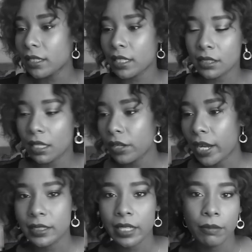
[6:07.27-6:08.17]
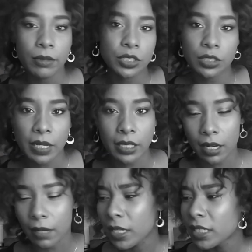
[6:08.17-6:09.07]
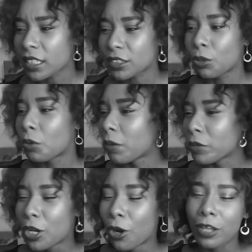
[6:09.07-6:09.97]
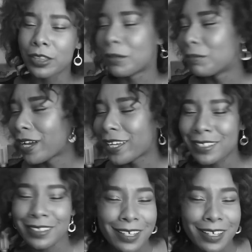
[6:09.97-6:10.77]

That's another guy's name. We'll just make that up. Like, so glad we caught them, Mike.